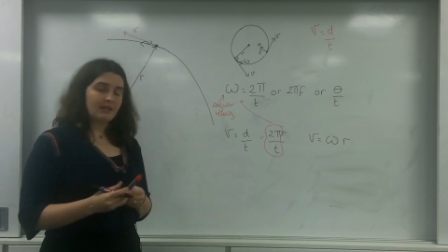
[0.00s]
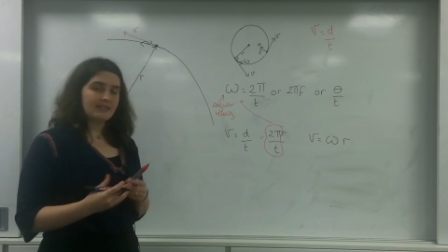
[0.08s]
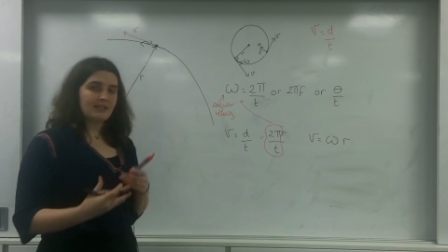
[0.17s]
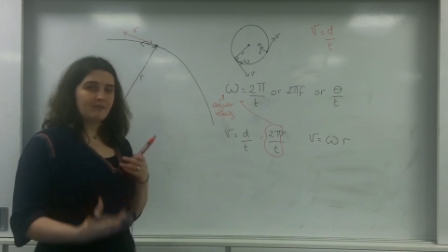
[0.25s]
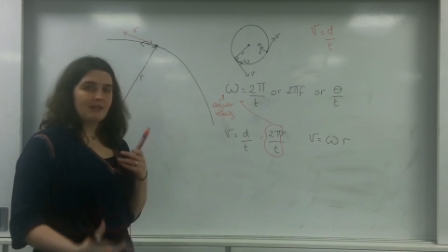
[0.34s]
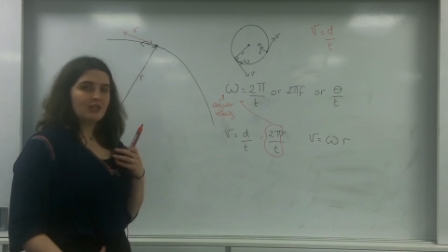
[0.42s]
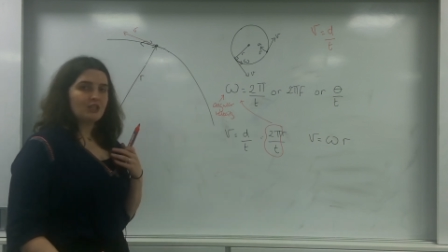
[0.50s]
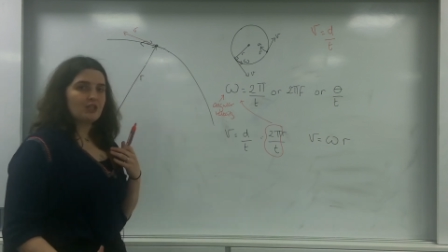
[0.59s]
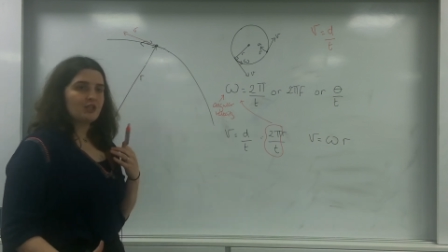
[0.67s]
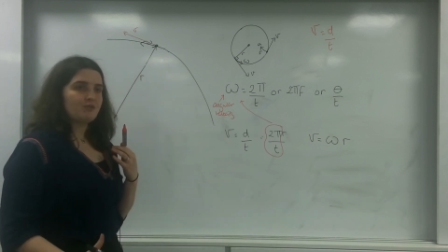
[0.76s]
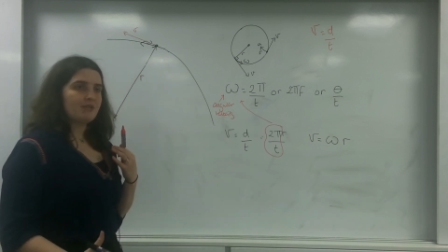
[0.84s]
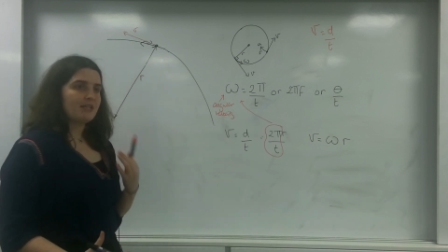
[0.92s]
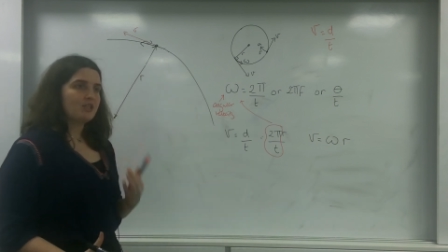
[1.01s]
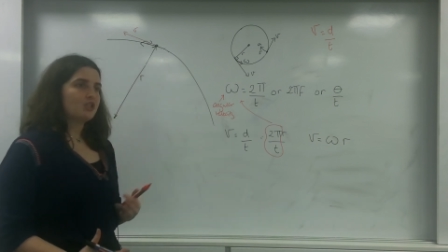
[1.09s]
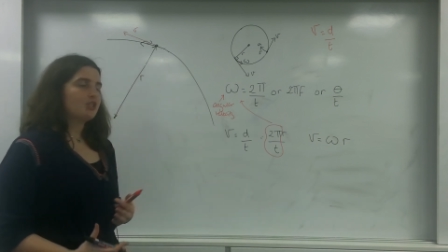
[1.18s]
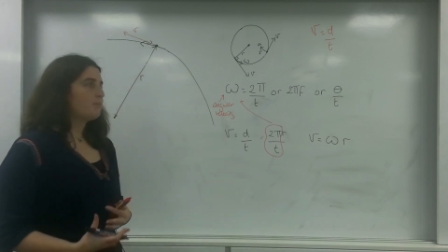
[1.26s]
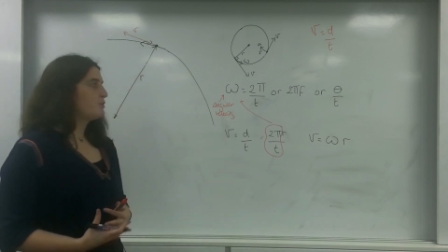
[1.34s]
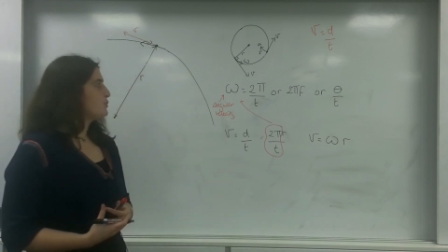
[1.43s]
Acceleration is a
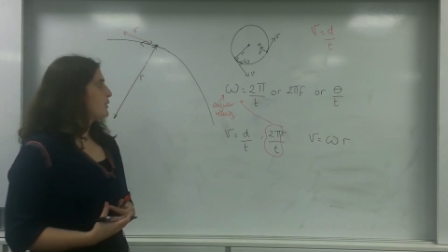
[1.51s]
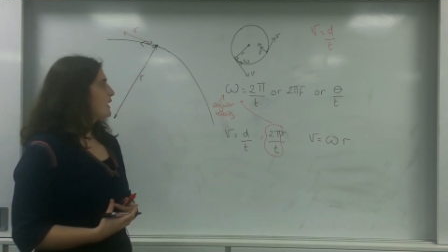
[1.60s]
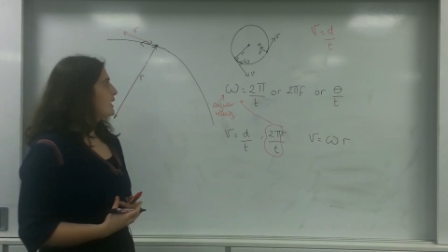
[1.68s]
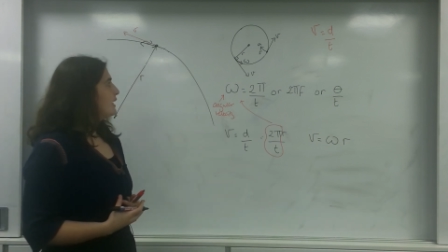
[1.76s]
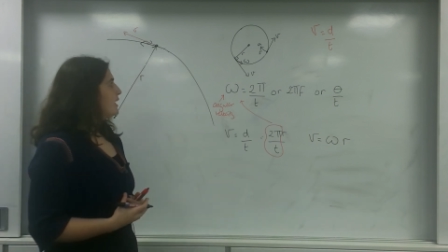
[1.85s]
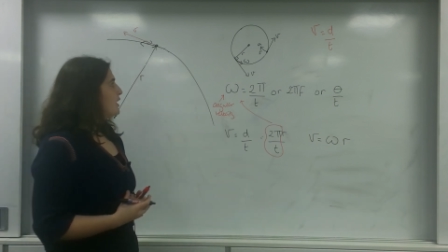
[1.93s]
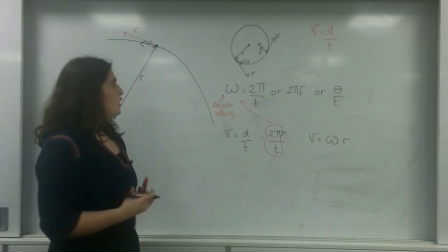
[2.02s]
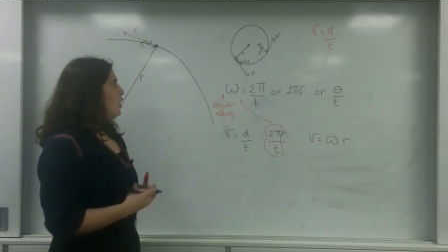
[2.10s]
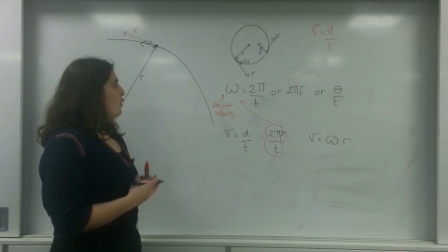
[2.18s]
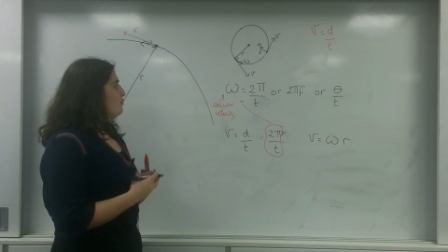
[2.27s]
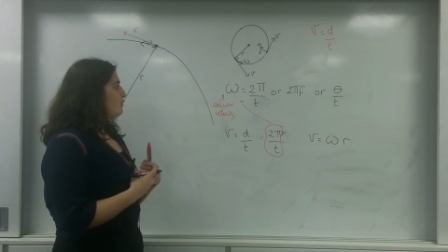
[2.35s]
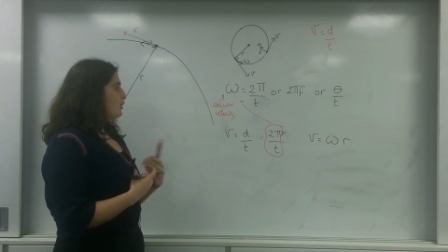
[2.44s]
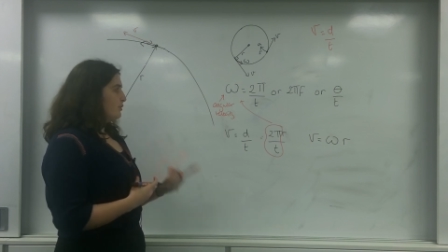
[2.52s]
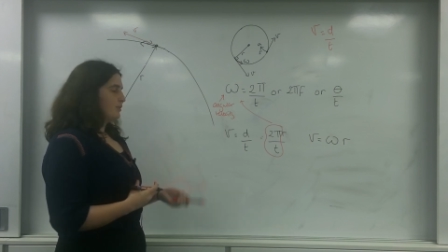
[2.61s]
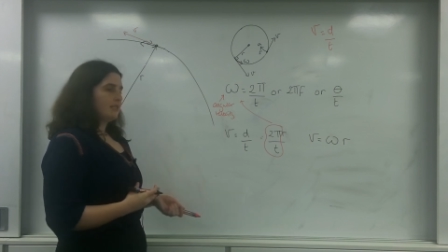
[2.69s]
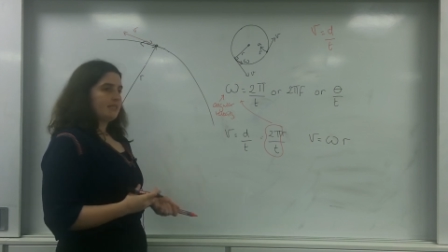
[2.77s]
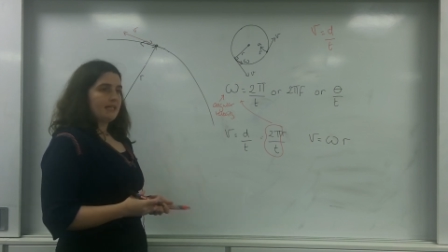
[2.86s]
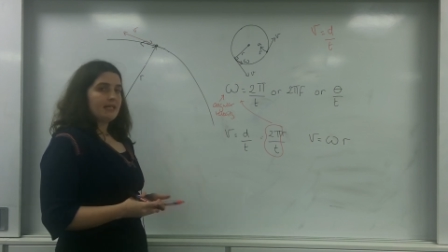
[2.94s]
relationship between
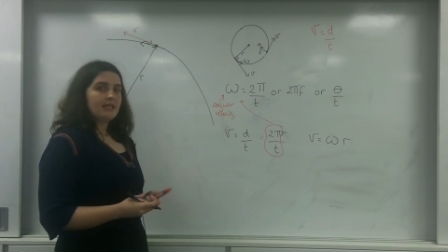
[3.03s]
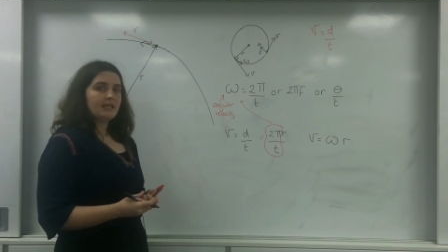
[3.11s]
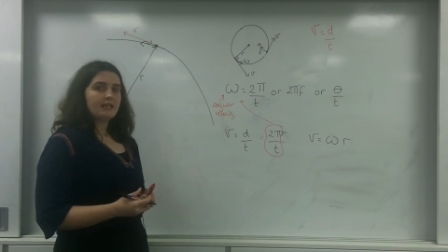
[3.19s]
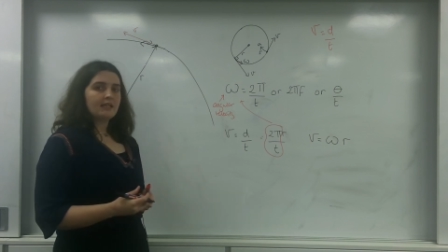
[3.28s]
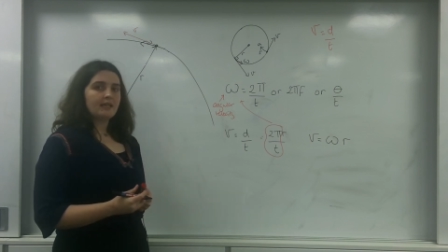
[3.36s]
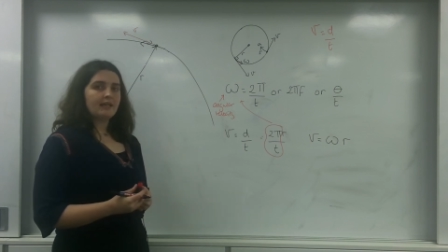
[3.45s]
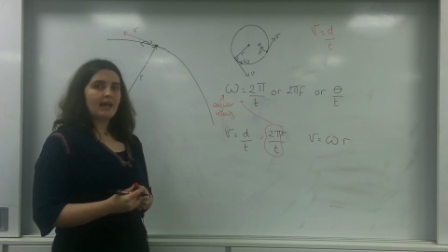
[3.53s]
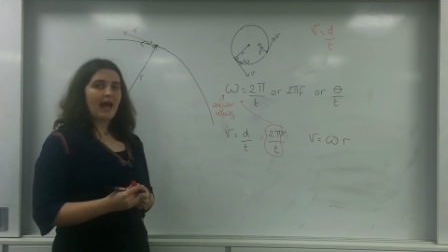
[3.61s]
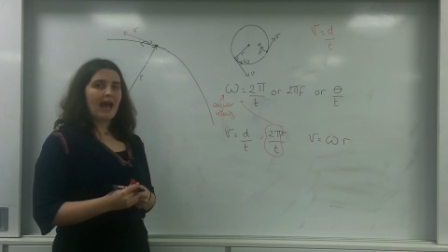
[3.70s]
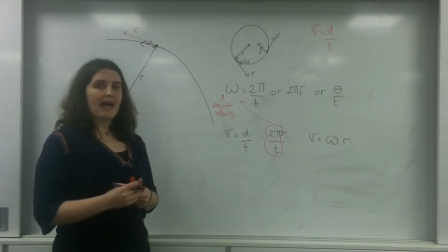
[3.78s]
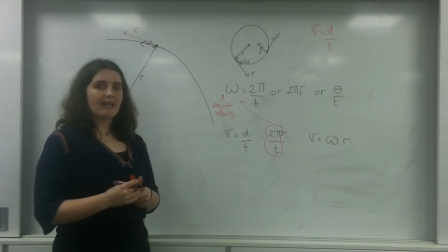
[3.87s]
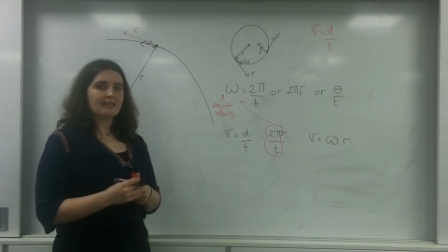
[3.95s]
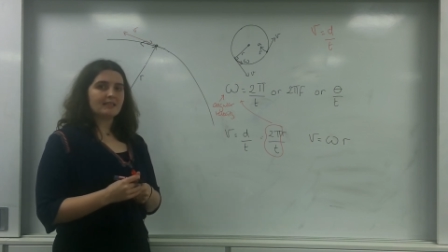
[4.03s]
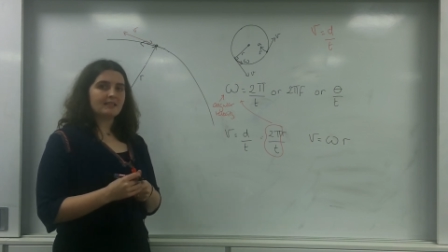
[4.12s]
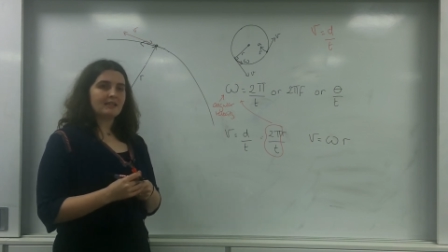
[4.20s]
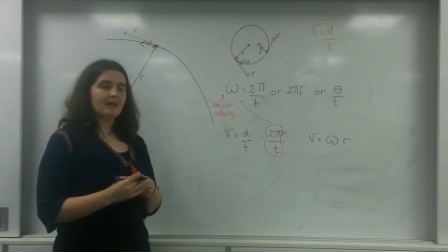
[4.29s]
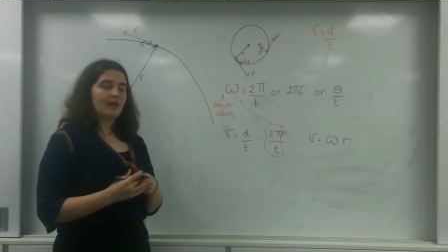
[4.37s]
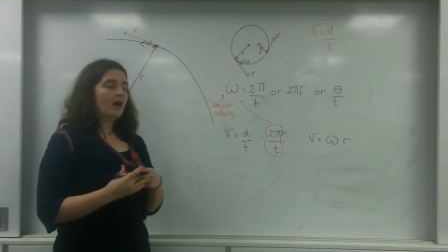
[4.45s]
velocity and
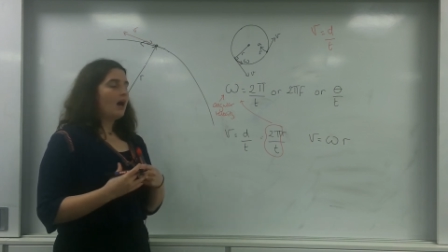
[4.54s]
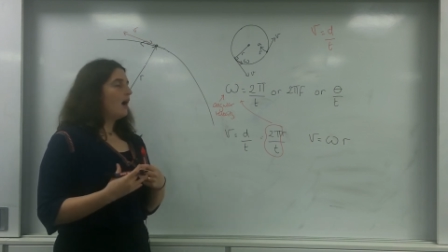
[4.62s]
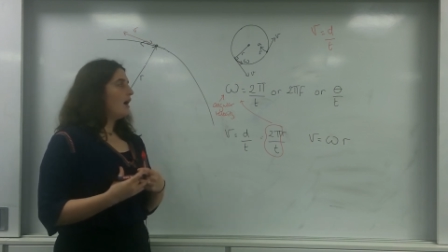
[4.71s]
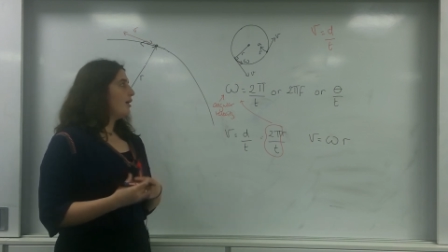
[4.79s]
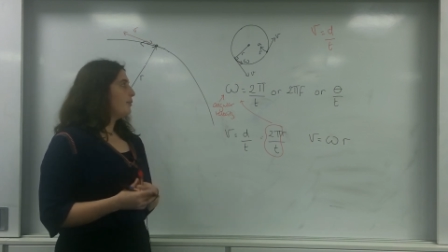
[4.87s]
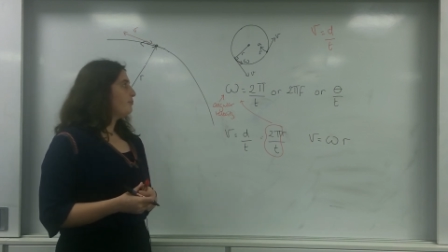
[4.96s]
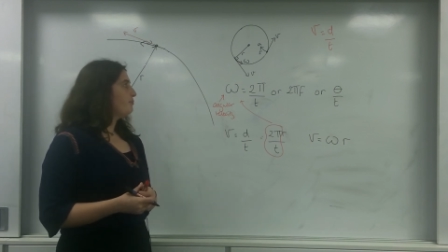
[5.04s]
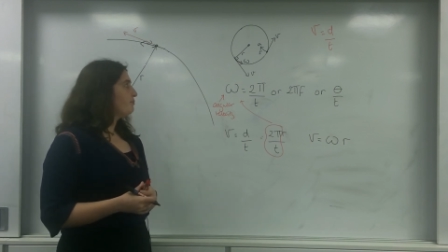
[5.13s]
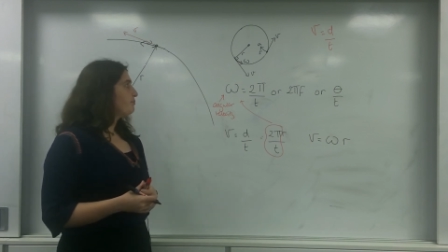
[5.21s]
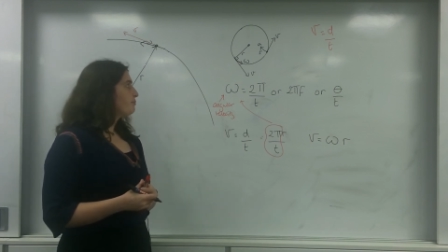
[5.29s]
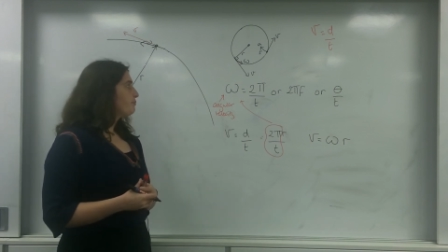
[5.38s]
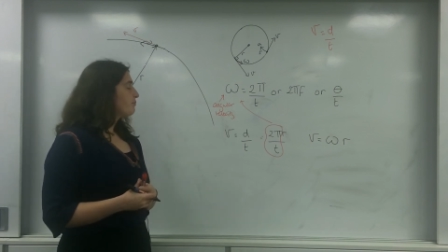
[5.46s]
um,